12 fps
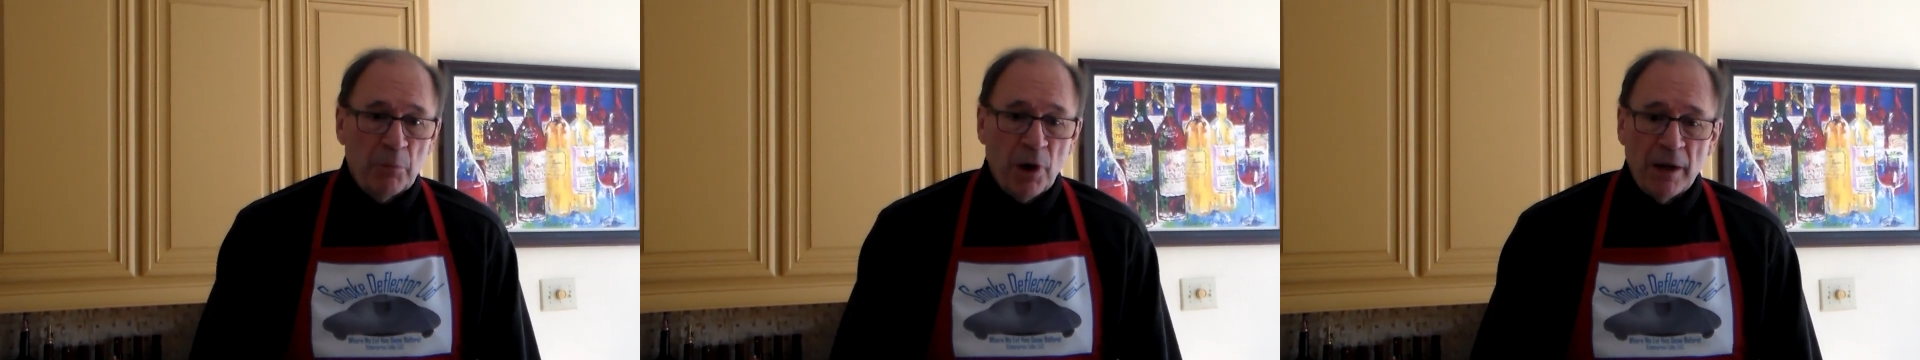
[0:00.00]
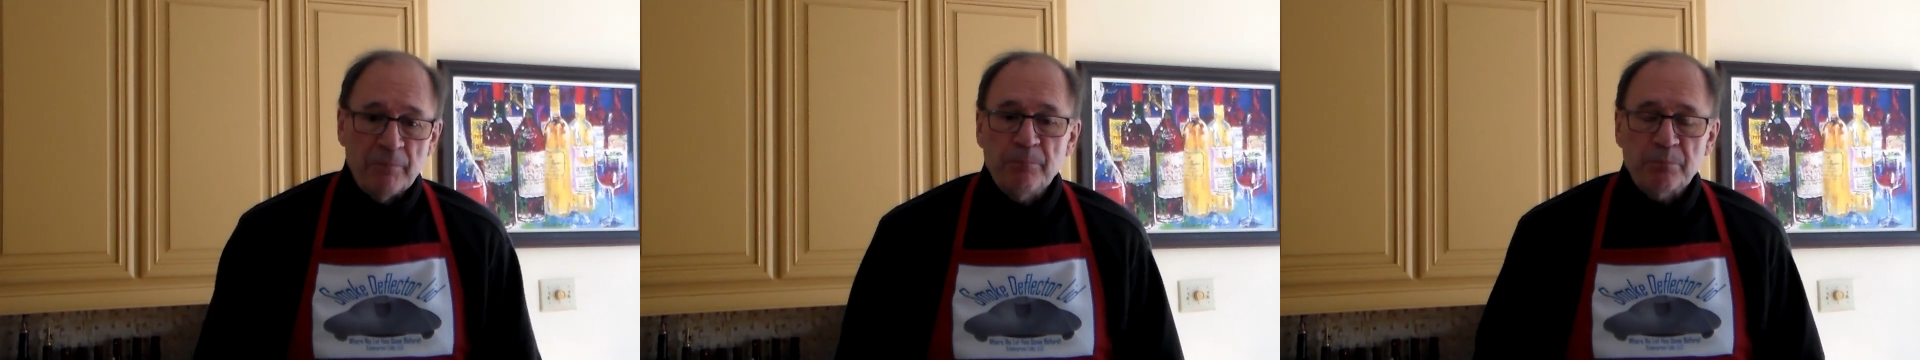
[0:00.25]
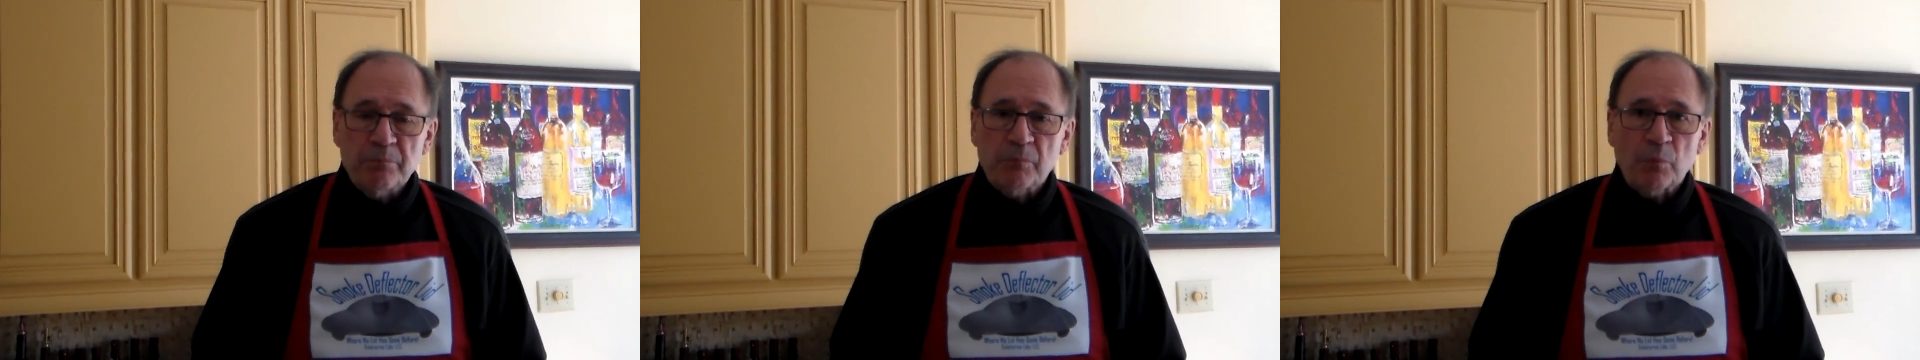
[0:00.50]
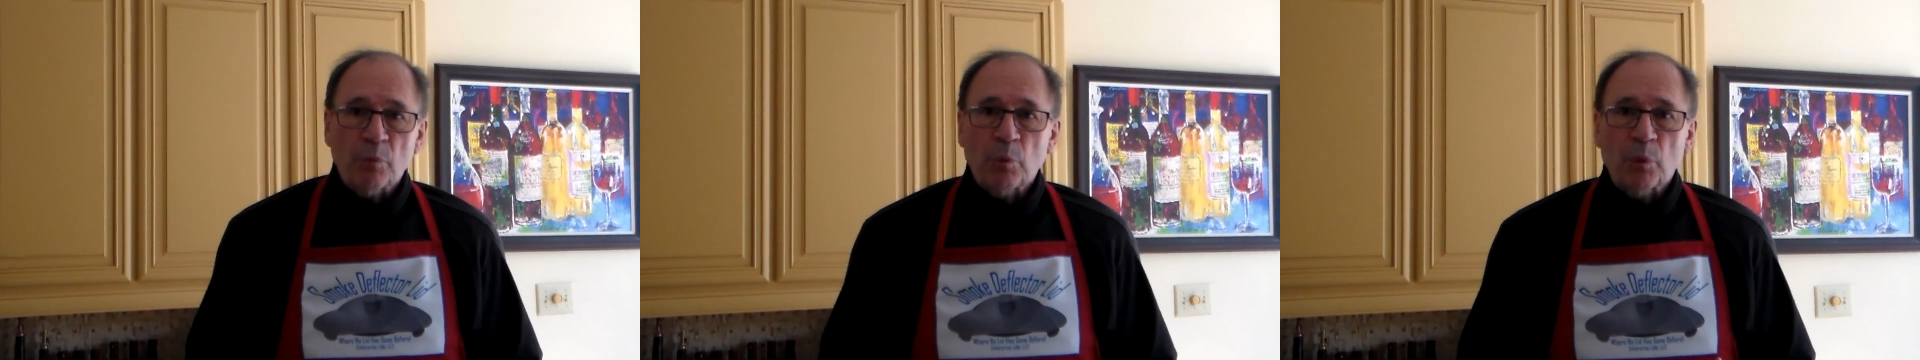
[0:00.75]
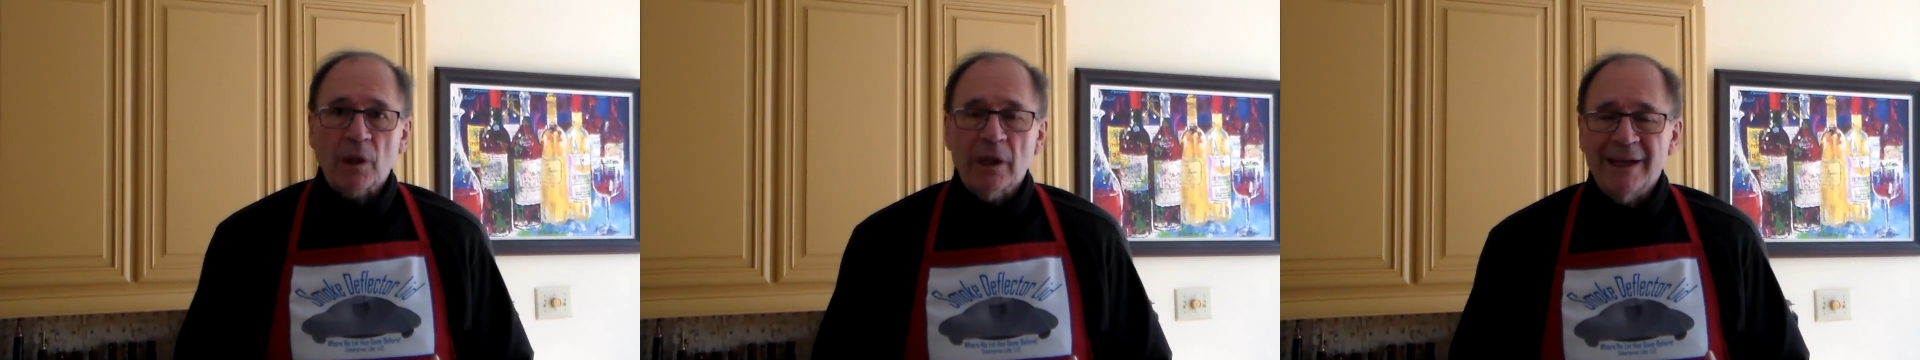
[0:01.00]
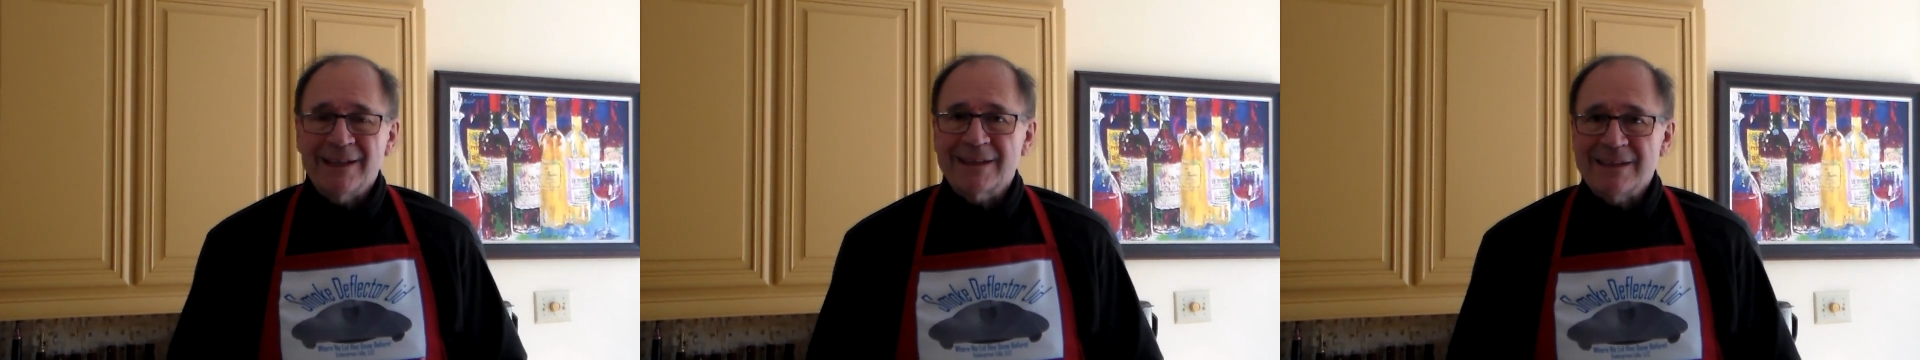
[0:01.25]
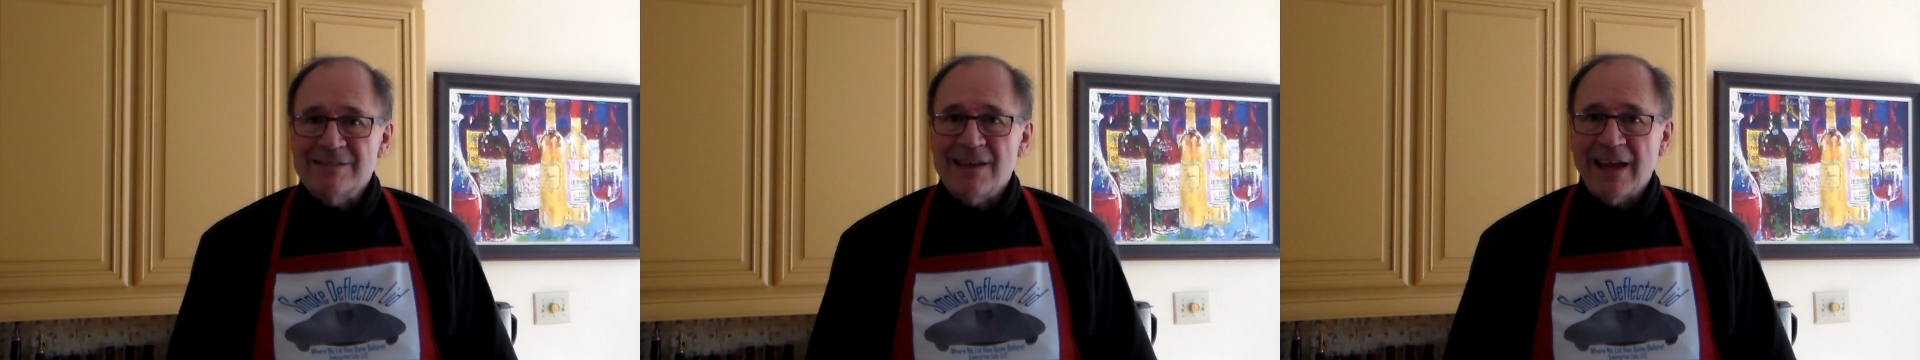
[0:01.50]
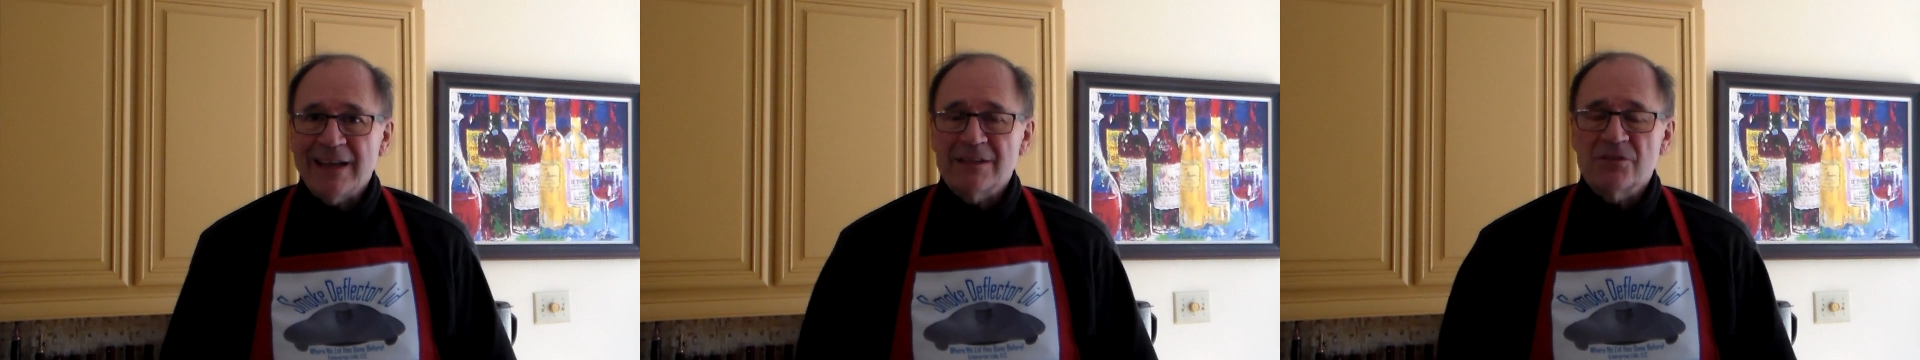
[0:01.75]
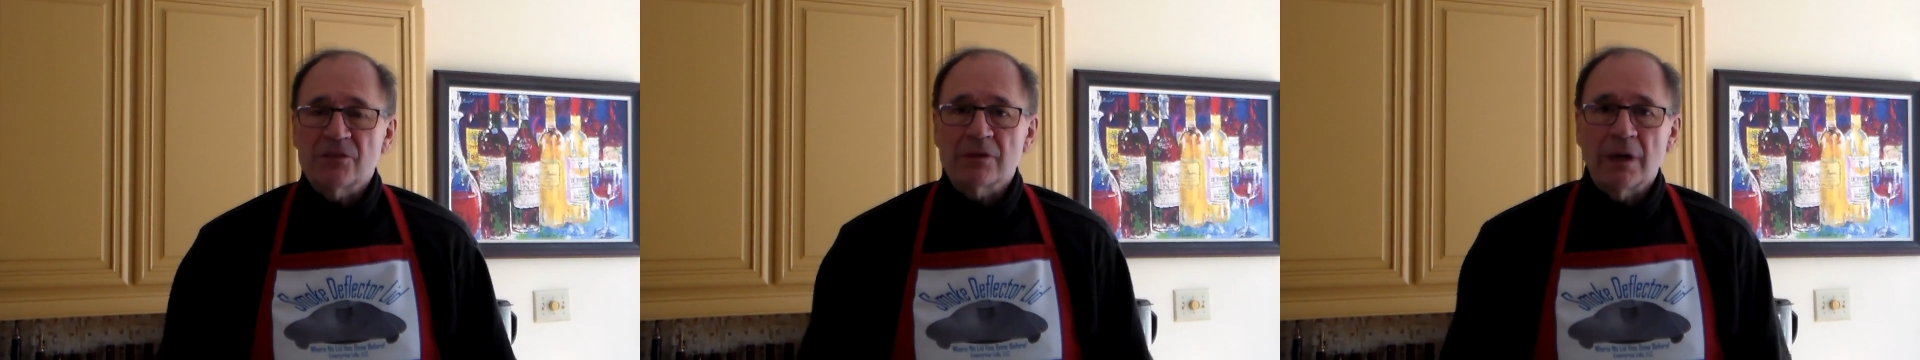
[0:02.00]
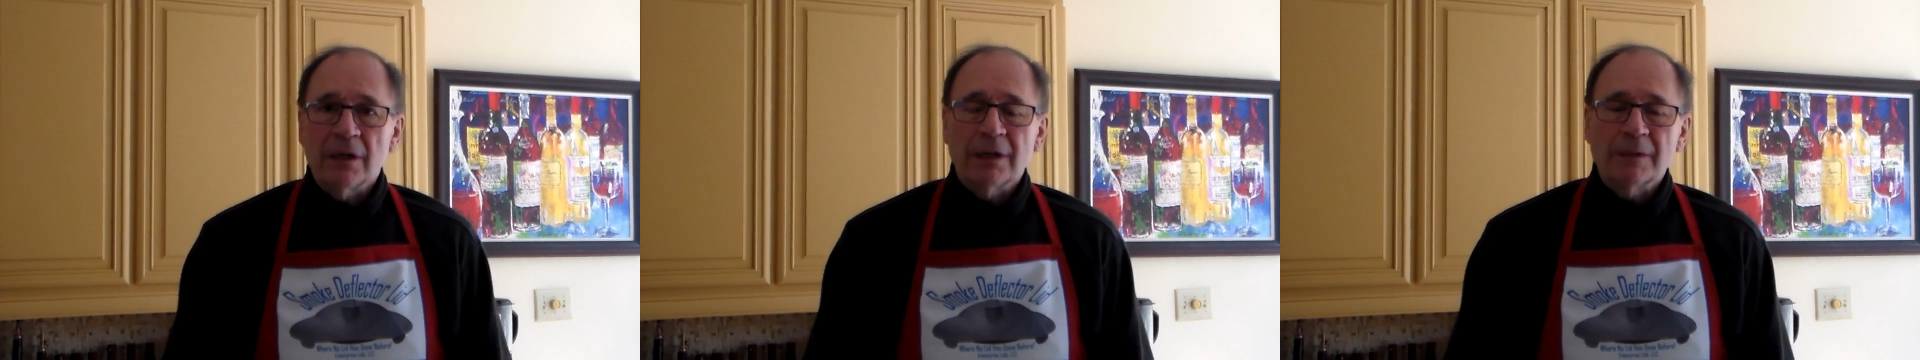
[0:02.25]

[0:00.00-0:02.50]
But it contains